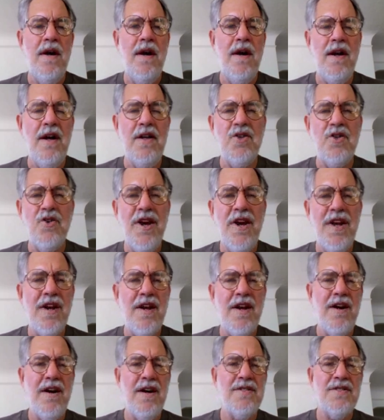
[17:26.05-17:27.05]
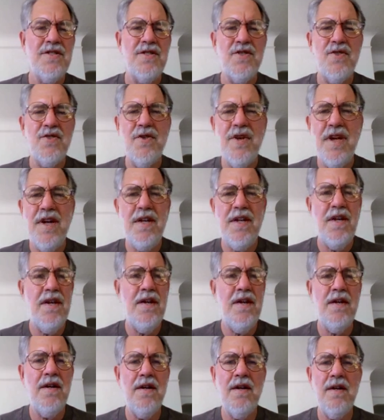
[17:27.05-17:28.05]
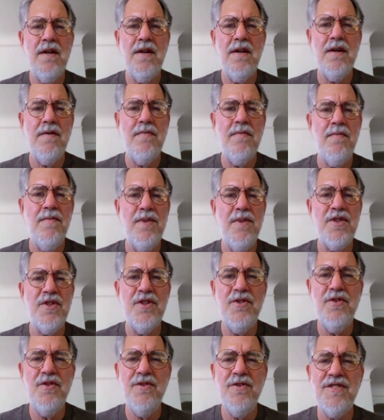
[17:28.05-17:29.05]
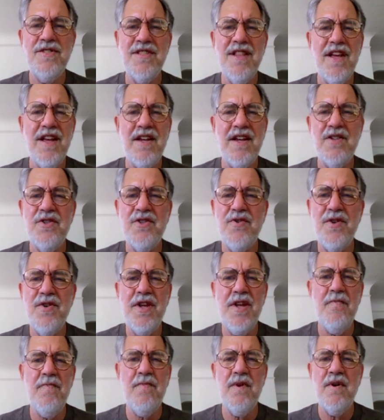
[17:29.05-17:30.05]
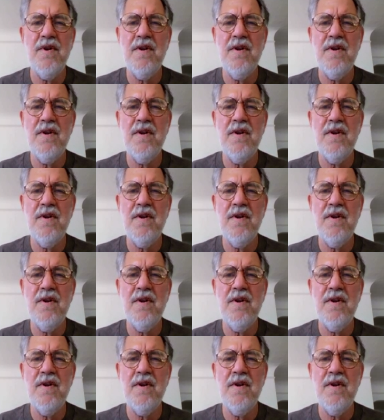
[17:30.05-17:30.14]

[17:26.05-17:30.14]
I try to concentrate, but the news is like a dream.